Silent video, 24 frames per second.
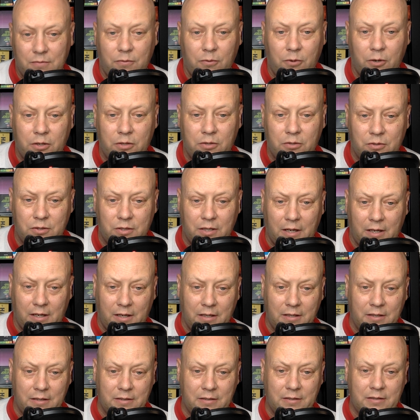42
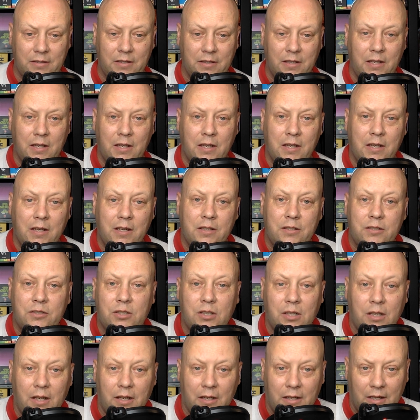seconds.
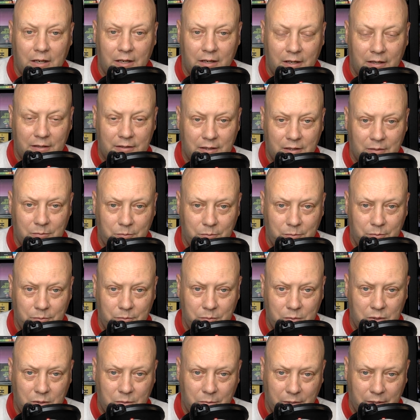She, again, I said
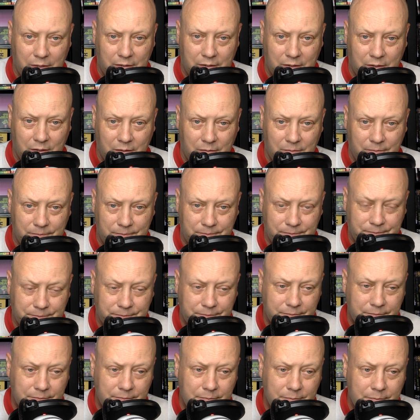she plays a
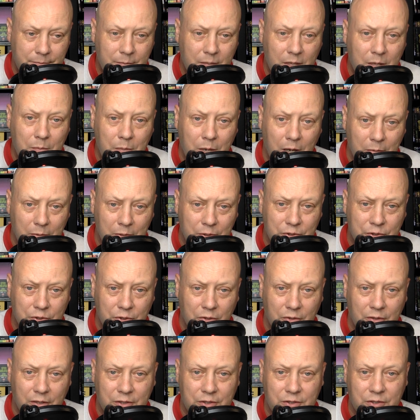
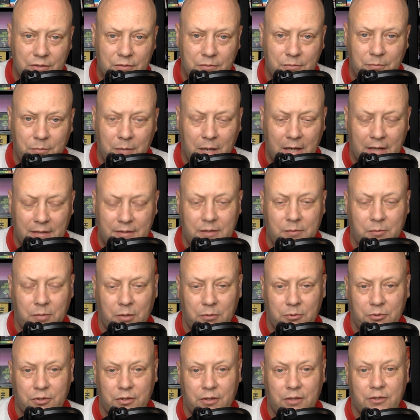publisher, that's magazine
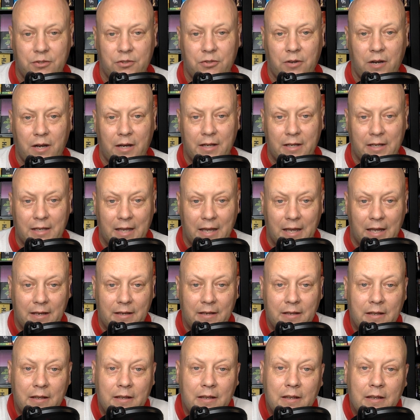publisher, that's trying to
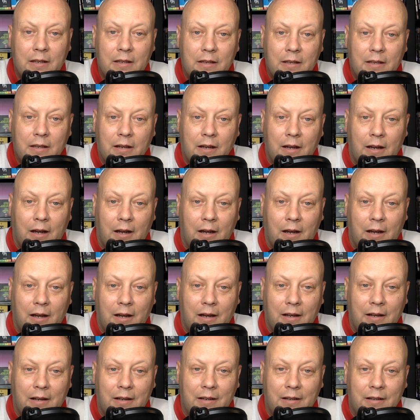get
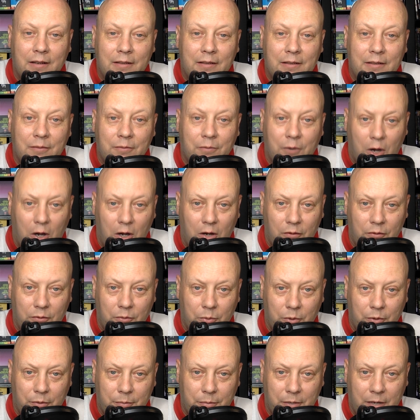involved
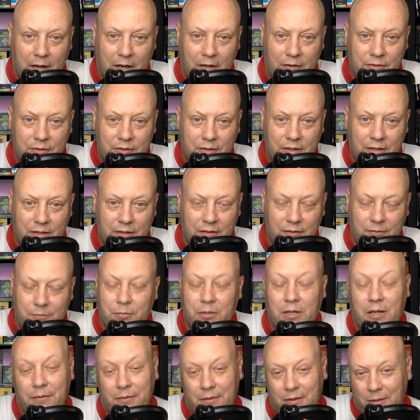with Bukowski,
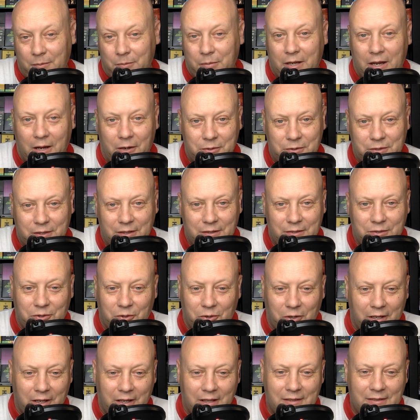the Bukowski
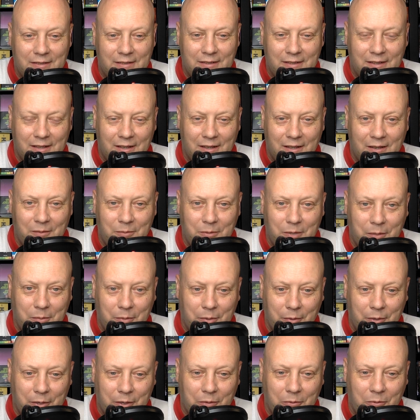surrogate, played by
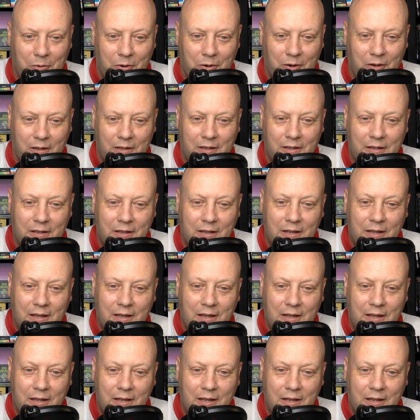Mickey Rourke.